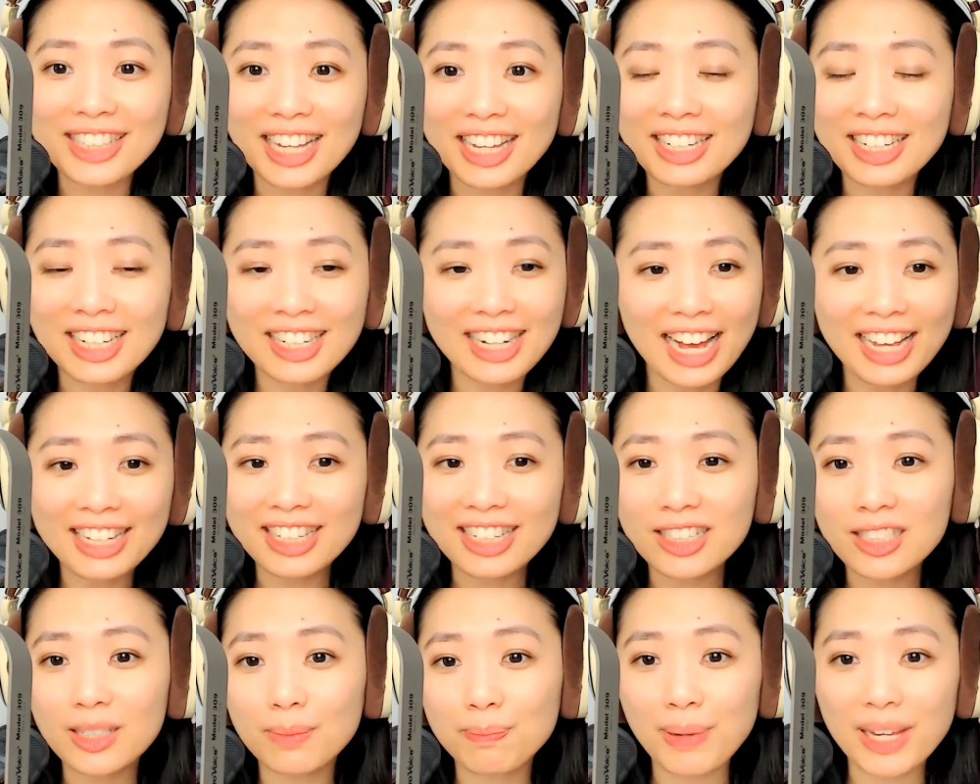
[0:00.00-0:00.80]
And then I
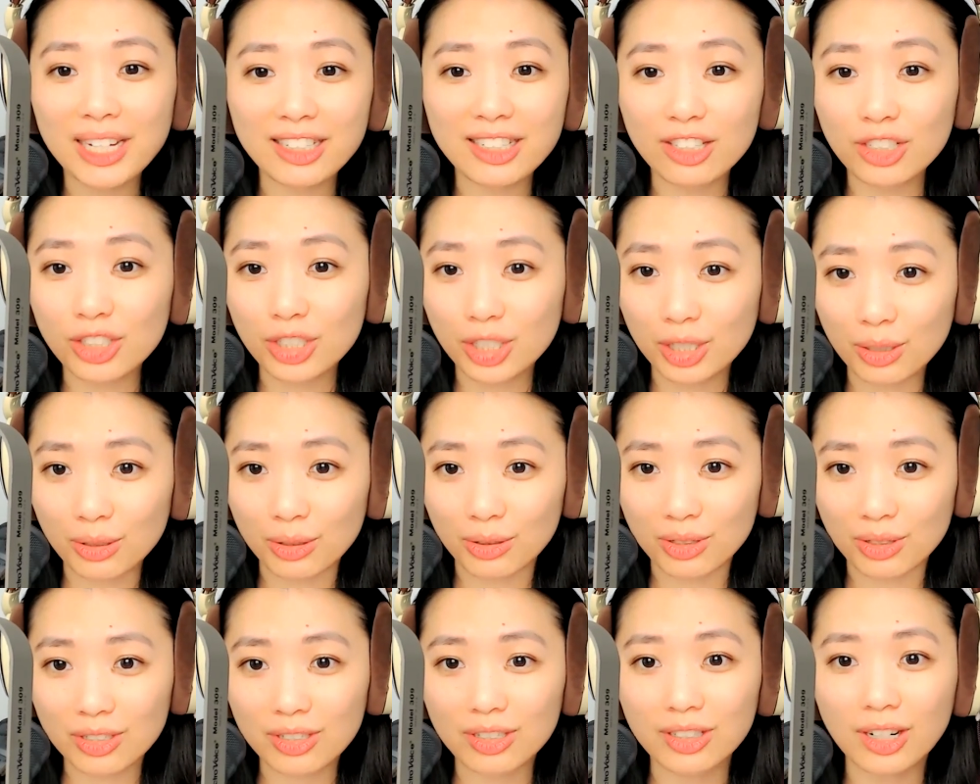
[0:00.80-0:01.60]
get to pick and
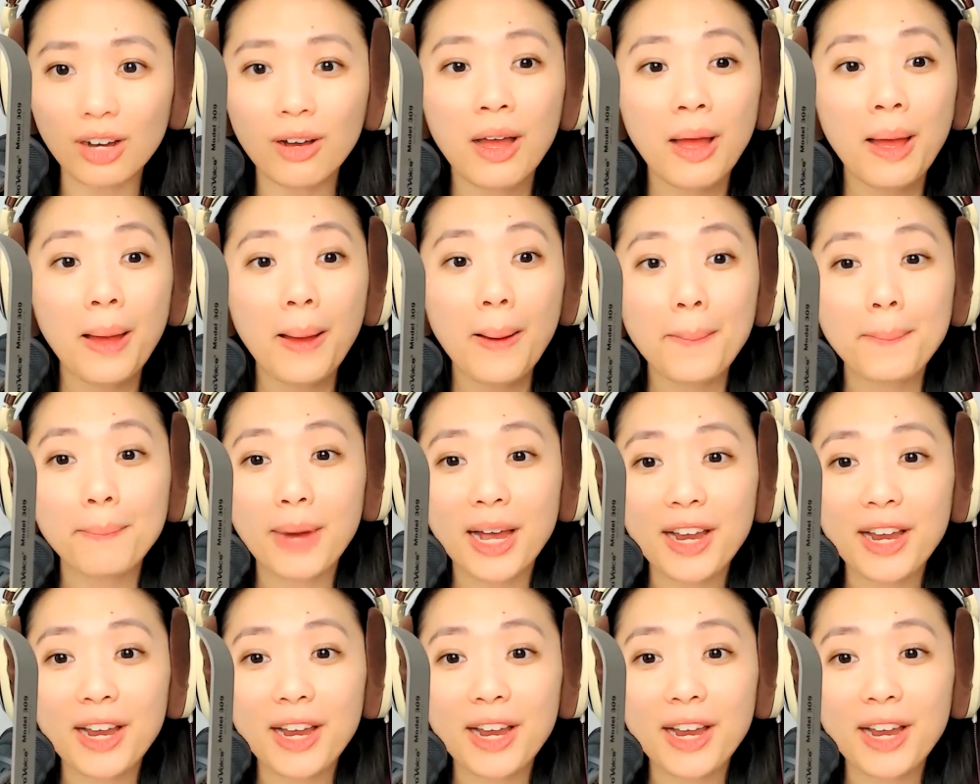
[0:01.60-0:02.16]
choose. You know, mm.